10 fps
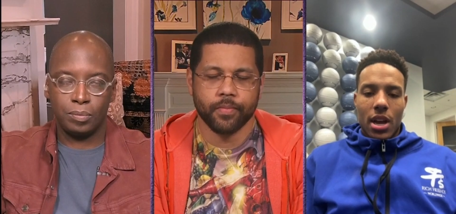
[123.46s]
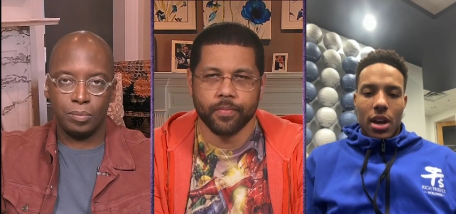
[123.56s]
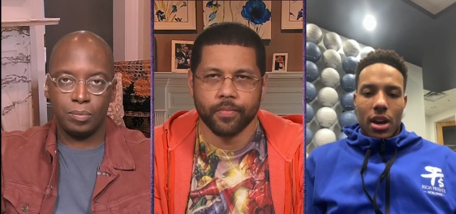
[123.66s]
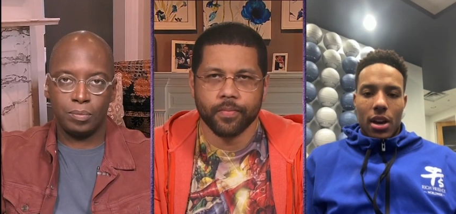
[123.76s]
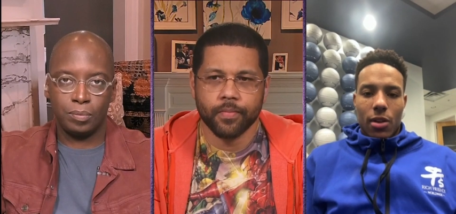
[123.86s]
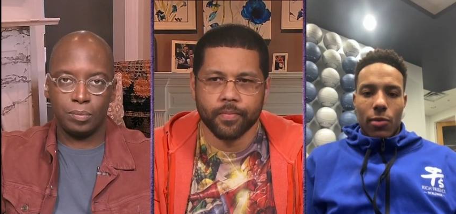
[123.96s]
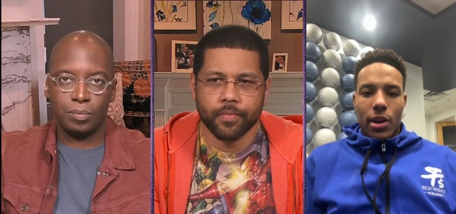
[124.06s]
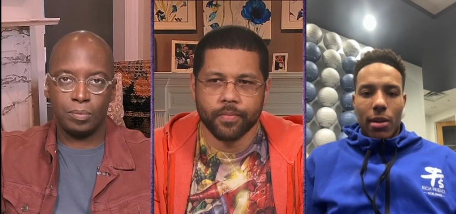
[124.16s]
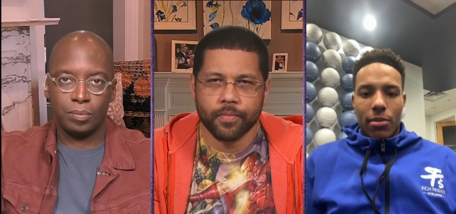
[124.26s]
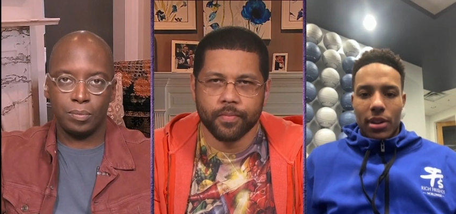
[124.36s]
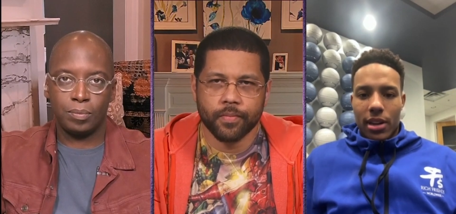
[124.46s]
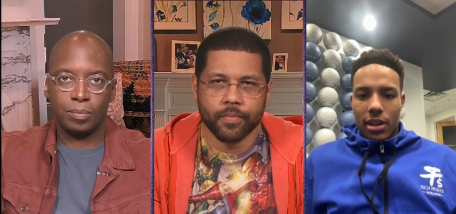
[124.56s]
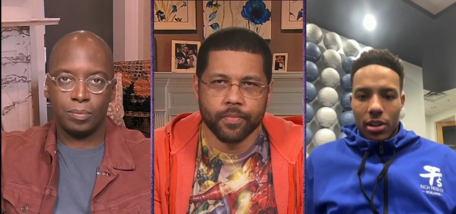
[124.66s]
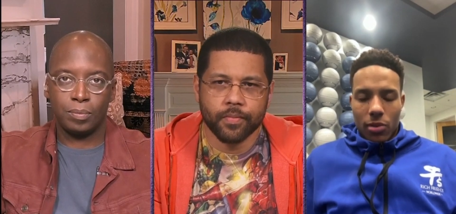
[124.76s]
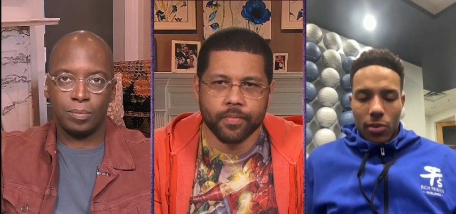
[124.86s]
Speaker 1: um, we were able to get a
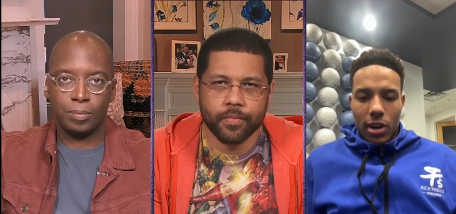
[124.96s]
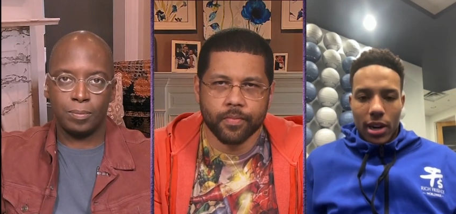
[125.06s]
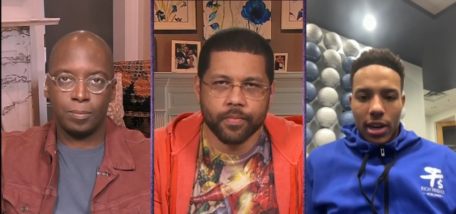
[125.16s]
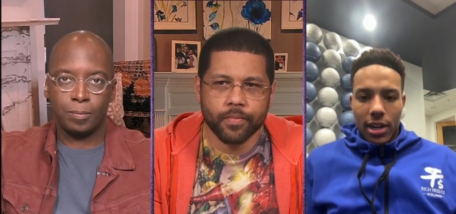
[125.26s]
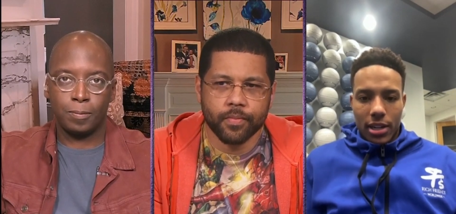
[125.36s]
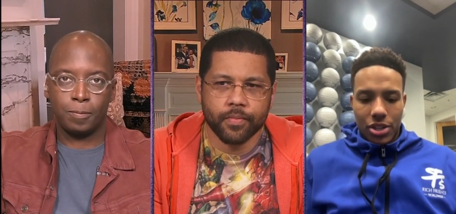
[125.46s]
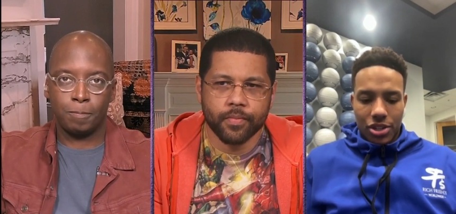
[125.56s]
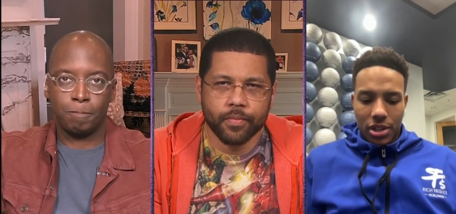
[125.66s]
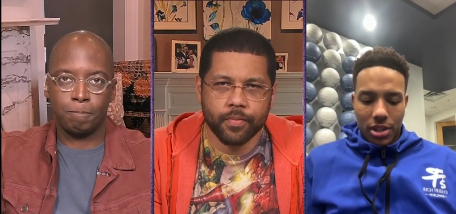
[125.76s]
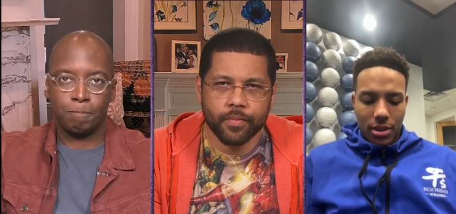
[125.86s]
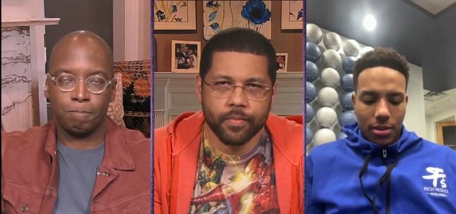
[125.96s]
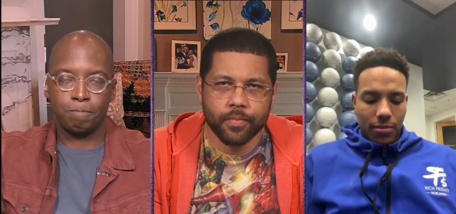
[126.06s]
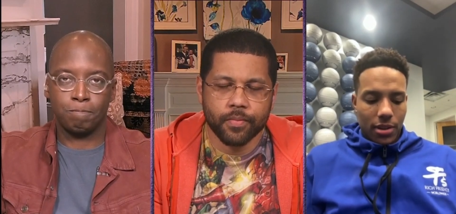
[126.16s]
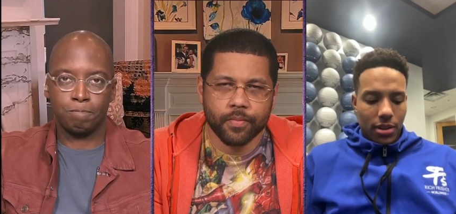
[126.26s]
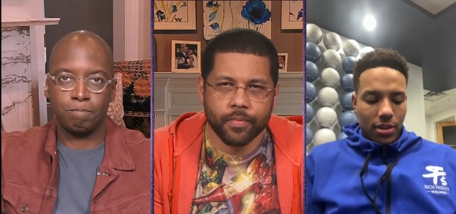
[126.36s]
little work in in the gym.
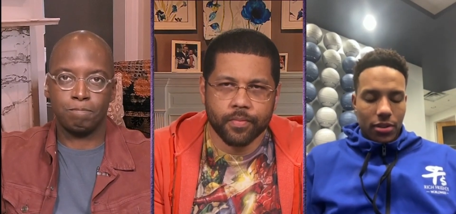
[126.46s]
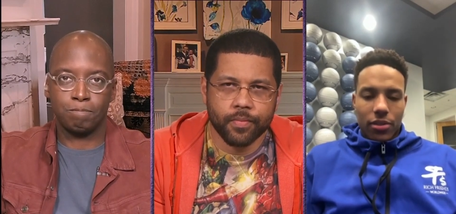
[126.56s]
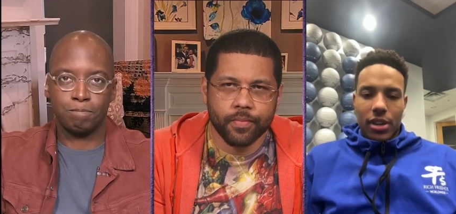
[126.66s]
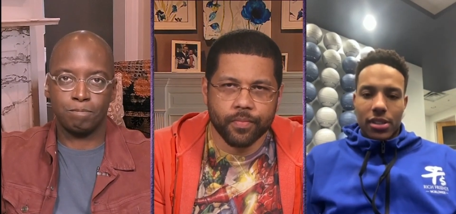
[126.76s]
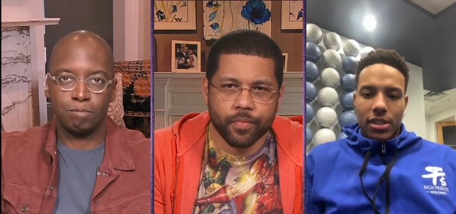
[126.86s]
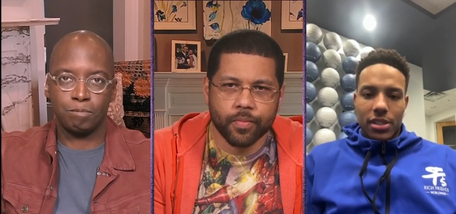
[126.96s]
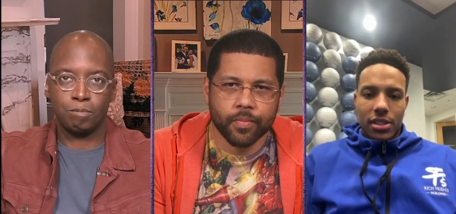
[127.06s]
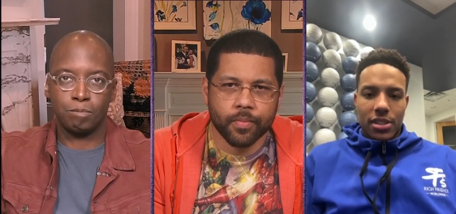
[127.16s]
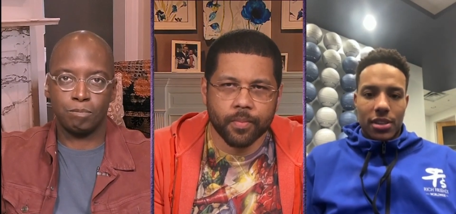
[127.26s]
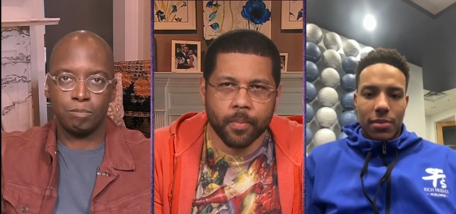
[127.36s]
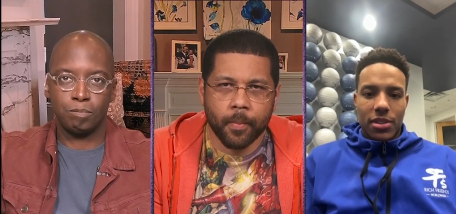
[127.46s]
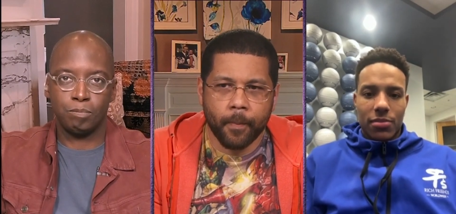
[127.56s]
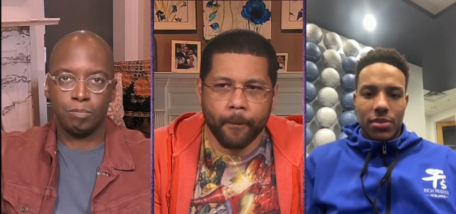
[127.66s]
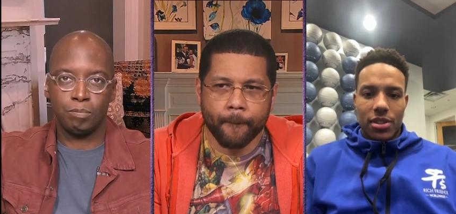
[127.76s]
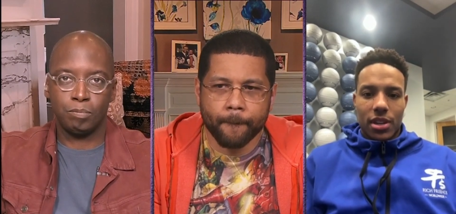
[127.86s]
The Grizzlies had sent me some
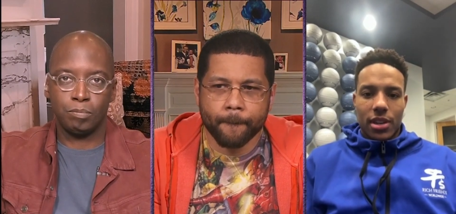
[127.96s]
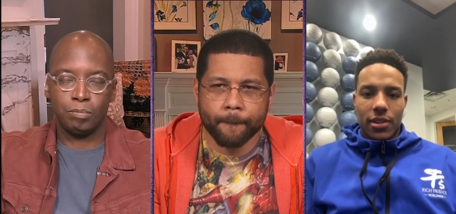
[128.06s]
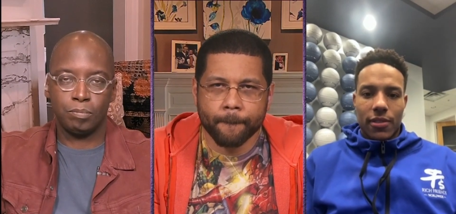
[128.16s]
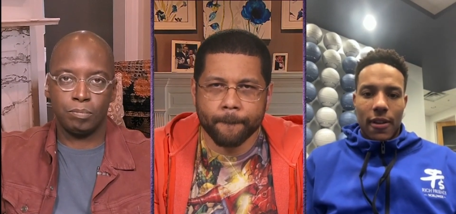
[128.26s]
stuff.